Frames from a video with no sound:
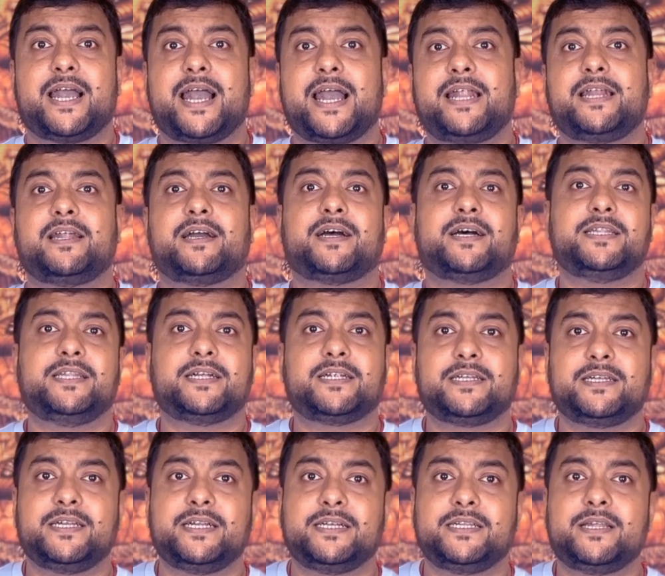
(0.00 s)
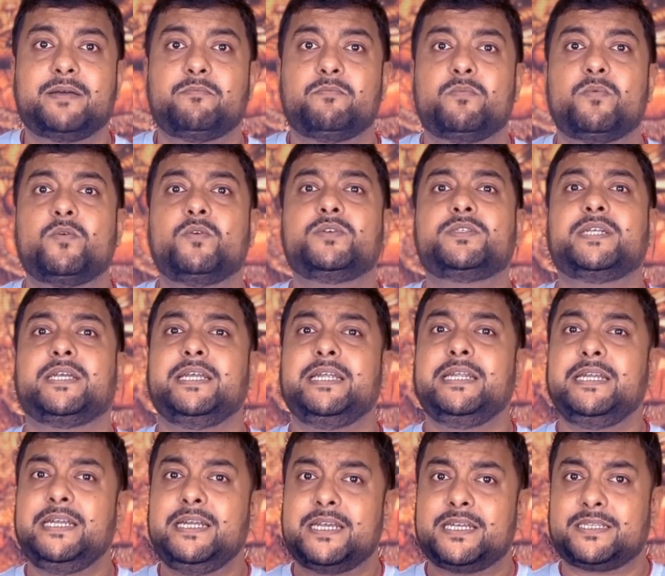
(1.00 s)
and other did the most
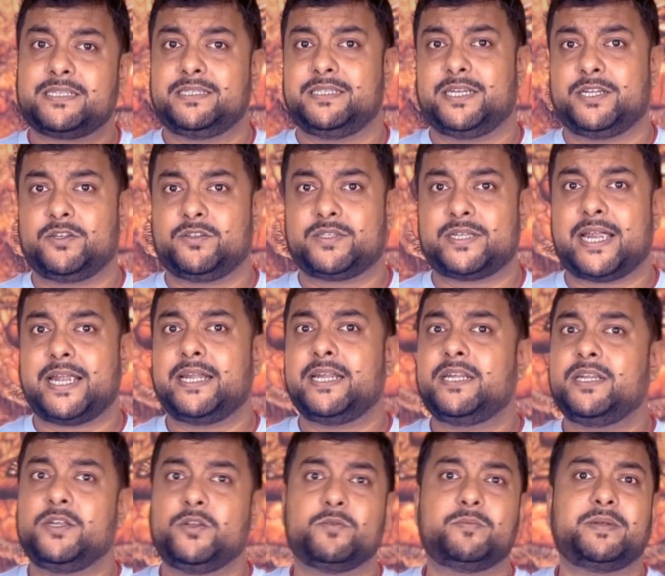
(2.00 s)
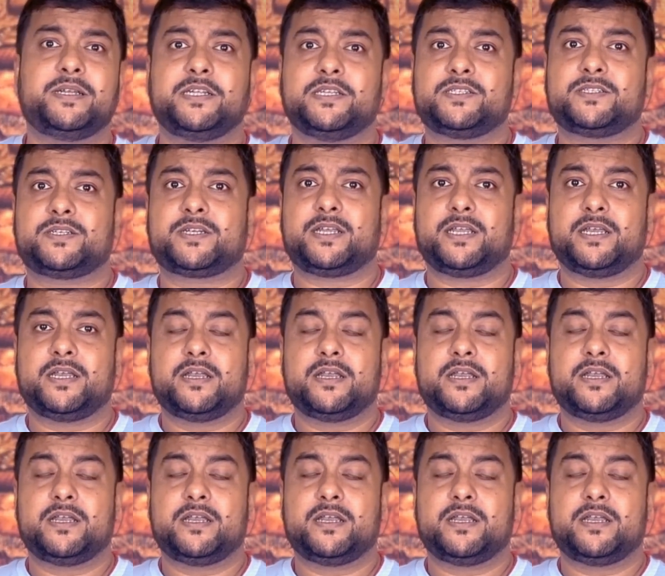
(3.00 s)
heinous genocide in human history.